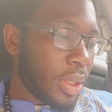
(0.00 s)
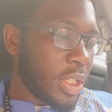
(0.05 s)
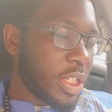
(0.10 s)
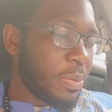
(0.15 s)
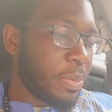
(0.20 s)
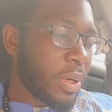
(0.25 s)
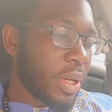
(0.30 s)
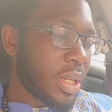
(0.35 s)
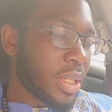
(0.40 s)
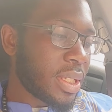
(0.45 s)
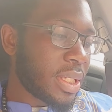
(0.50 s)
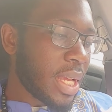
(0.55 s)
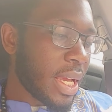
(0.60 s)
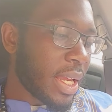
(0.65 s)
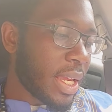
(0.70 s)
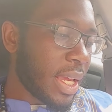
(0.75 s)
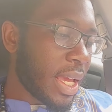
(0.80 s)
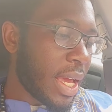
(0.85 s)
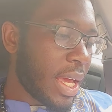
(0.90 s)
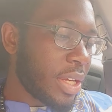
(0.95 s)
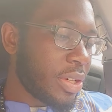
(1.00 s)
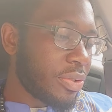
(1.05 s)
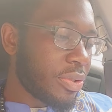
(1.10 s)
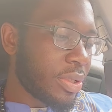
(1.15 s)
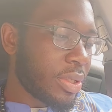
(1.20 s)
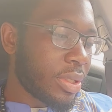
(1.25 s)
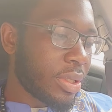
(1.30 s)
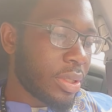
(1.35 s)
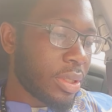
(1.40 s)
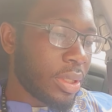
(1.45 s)
look at 2nd
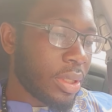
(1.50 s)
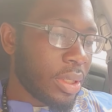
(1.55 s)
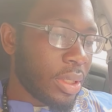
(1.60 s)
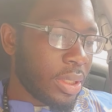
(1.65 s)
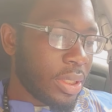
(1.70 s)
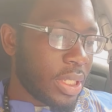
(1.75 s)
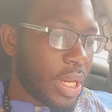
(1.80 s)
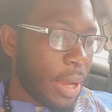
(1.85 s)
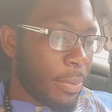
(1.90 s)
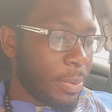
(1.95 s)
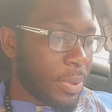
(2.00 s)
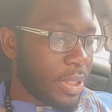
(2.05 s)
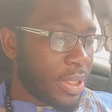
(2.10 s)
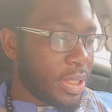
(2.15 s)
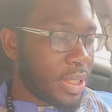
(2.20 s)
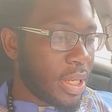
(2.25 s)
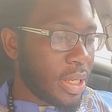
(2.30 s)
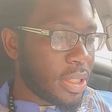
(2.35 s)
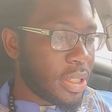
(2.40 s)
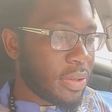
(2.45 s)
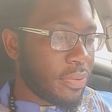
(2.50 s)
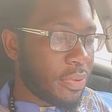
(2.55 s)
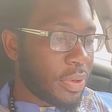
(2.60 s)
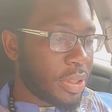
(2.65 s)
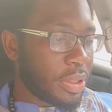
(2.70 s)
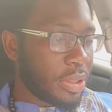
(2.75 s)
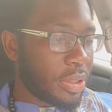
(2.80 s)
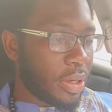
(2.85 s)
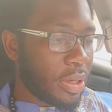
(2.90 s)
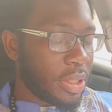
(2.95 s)
Esdras chapter 6 and
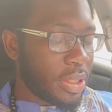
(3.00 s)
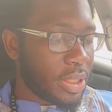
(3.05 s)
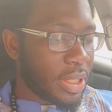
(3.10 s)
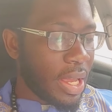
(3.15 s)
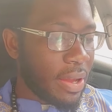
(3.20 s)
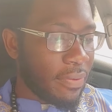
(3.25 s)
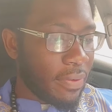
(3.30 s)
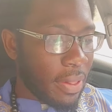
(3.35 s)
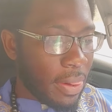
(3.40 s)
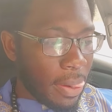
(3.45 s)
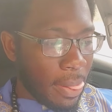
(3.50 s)
verse 37.